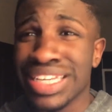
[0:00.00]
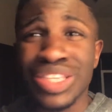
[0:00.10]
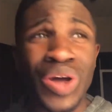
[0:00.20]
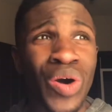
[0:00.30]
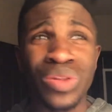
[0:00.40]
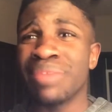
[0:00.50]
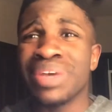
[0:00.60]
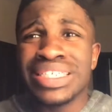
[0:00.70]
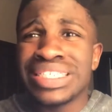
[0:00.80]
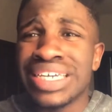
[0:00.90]
Like, no, that
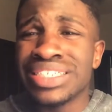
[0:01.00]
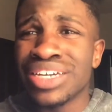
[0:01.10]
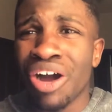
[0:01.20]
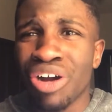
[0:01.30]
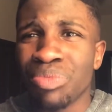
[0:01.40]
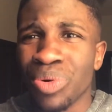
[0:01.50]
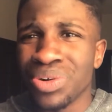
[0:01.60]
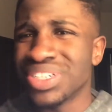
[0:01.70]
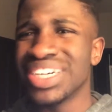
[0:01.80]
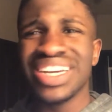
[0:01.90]
makes it taste like cardboard.